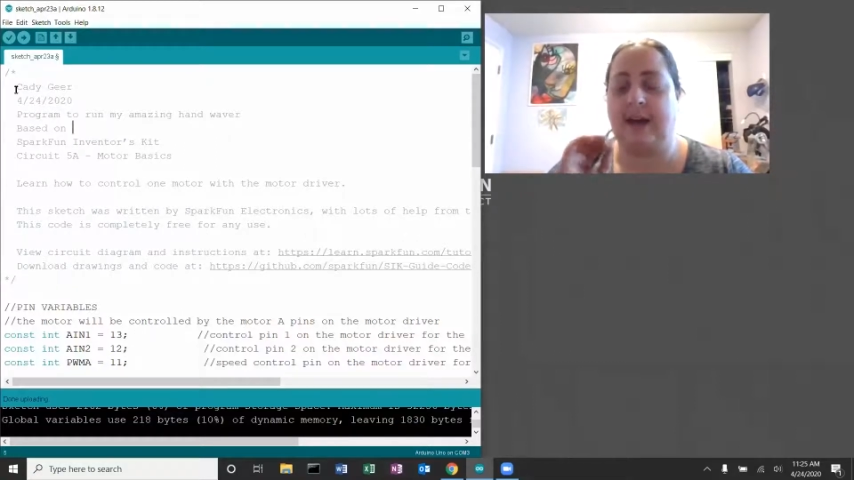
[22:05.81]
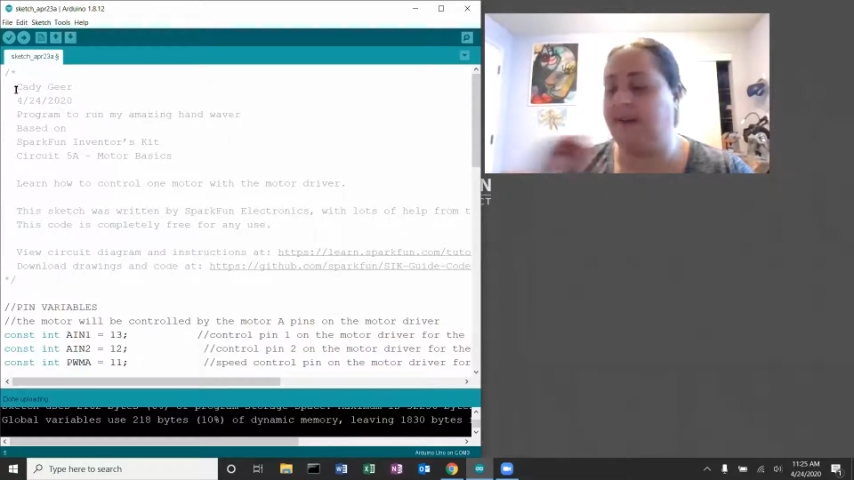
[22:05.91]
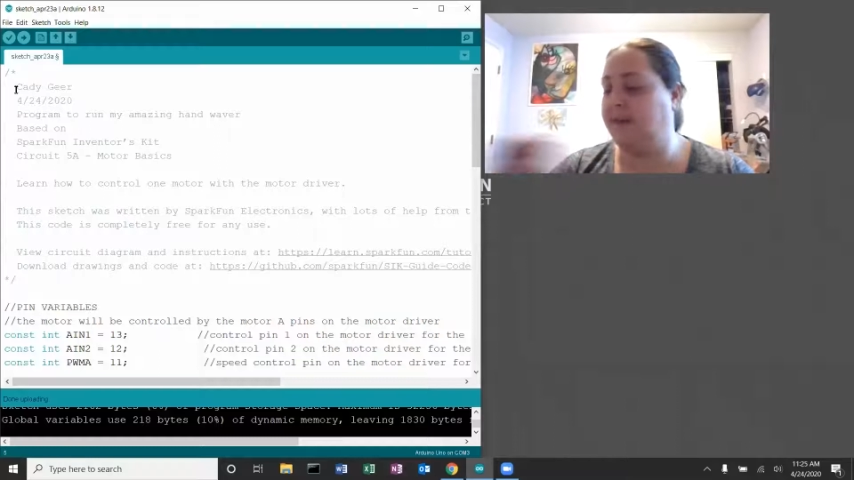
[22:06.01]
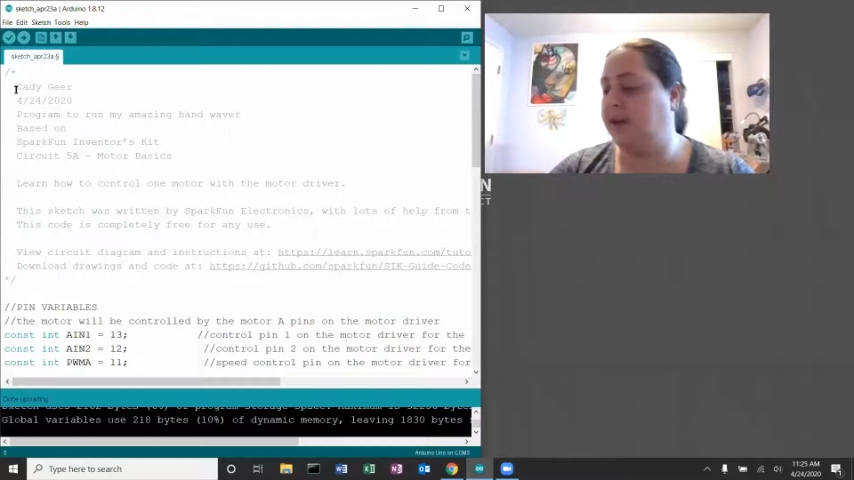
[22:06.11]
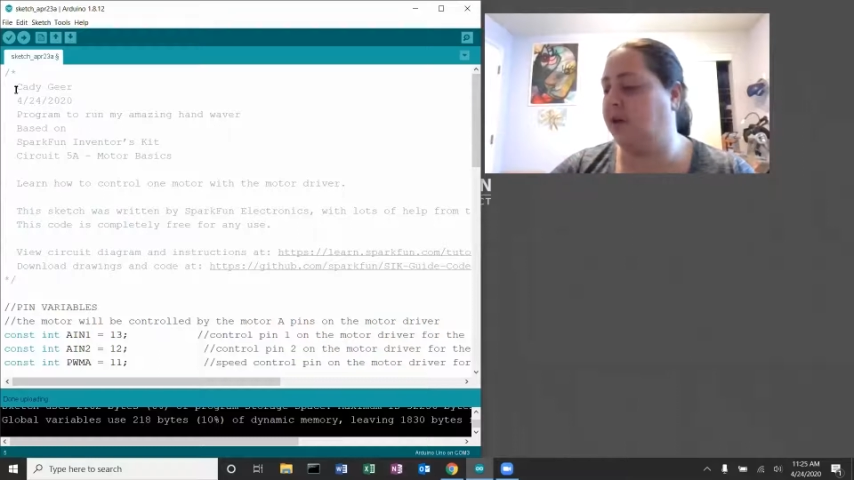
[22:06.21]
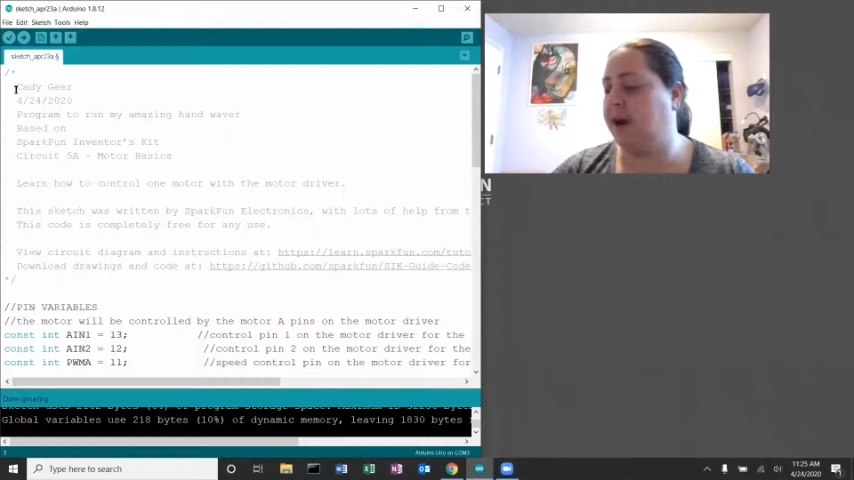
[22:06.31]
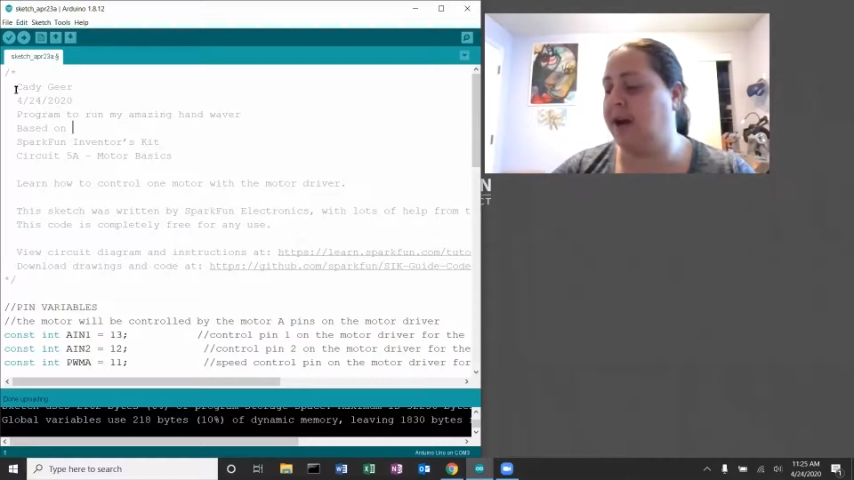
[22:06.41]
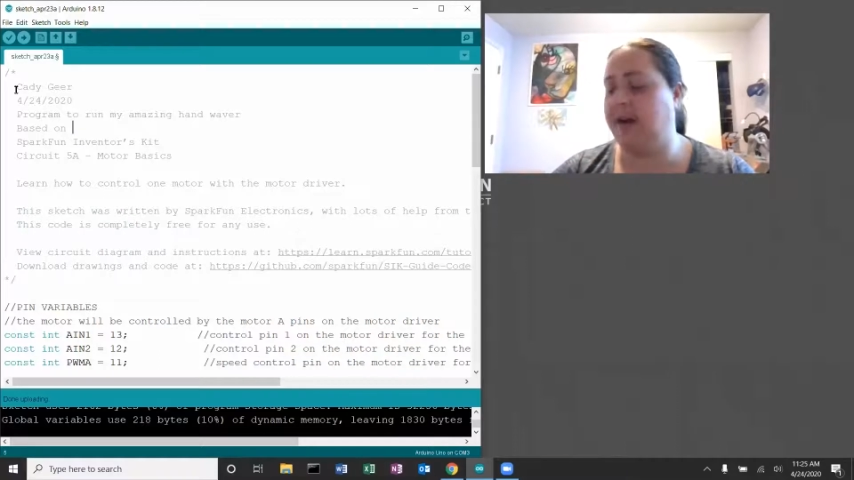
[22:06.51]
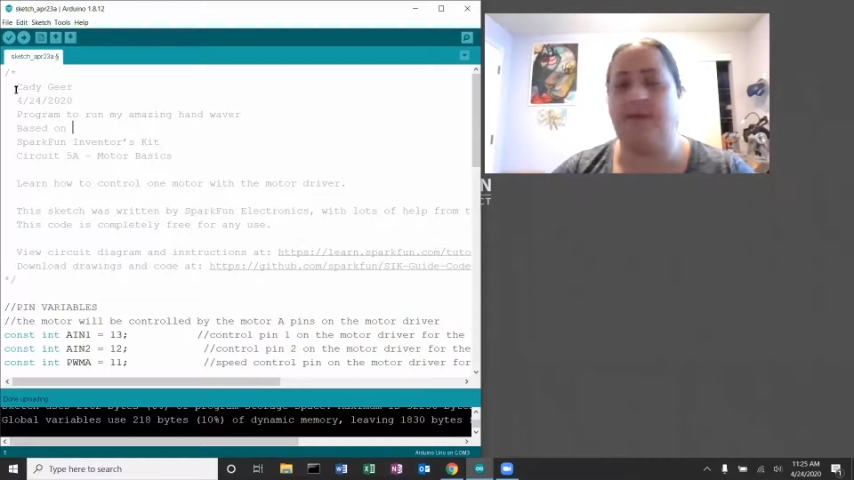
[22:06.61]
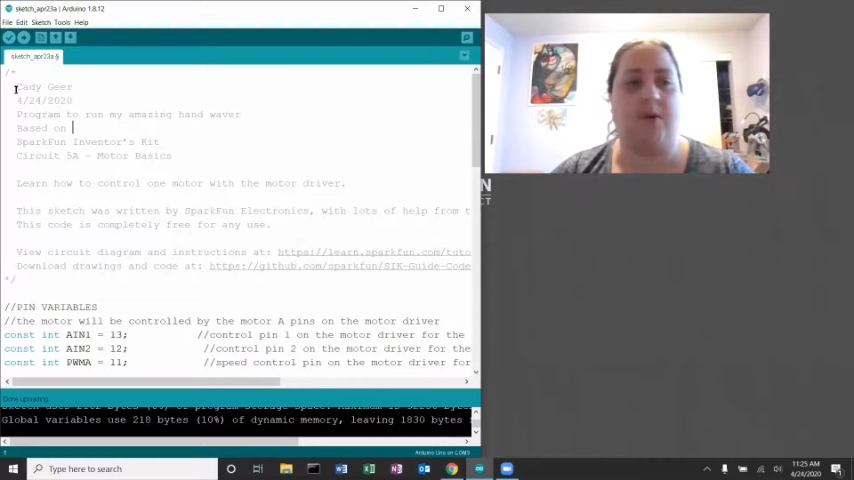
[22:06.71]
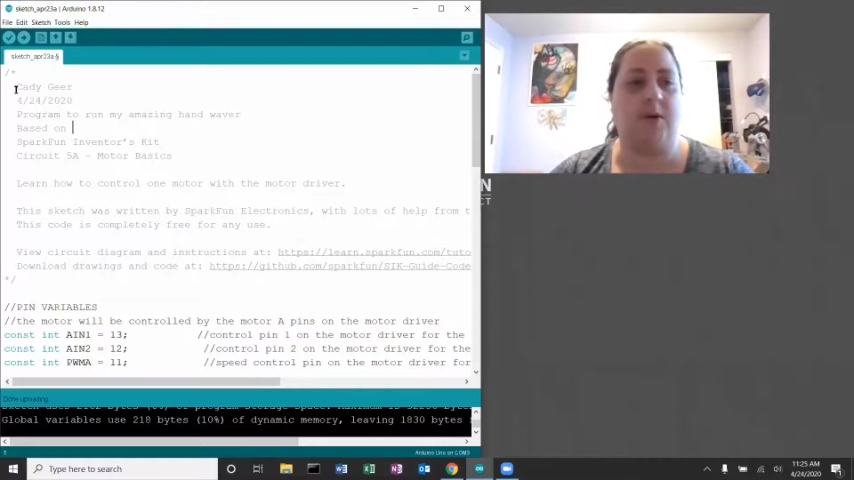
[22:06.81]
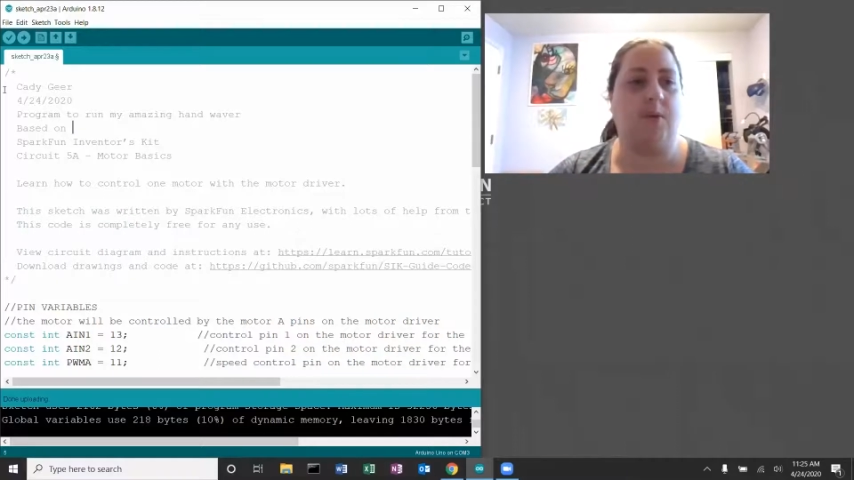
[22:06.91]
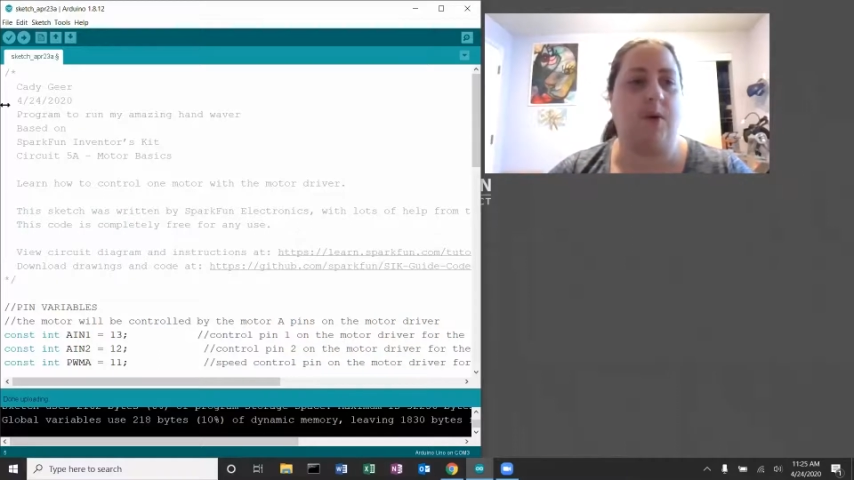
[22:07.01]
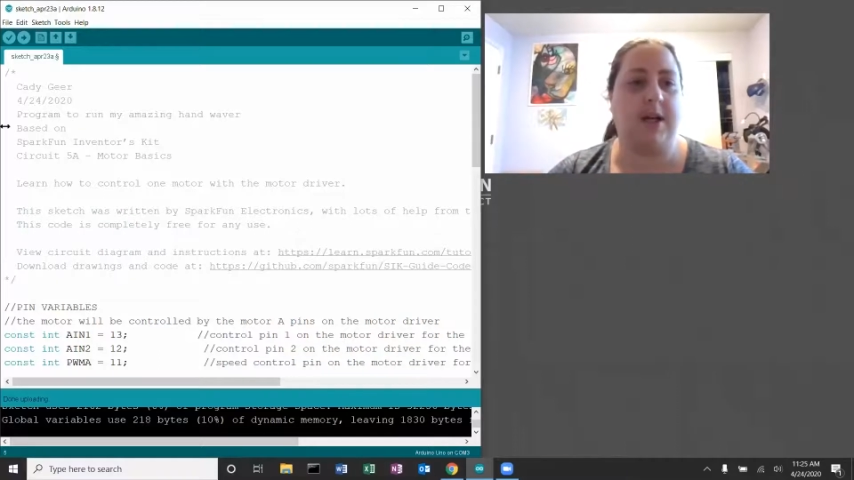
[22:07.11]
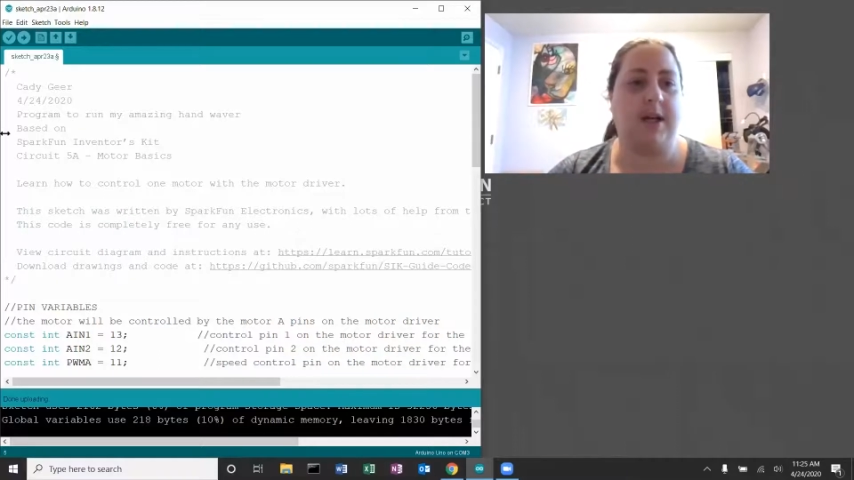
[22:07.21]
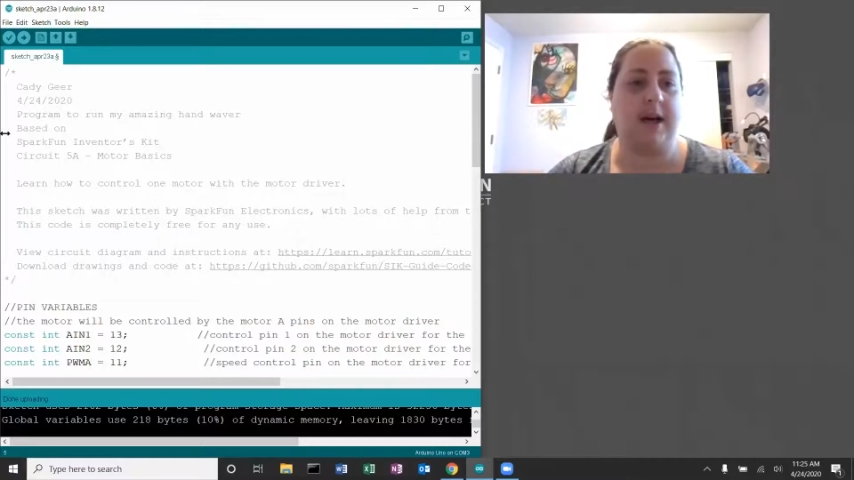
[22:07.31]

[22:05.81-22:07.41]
given credit for what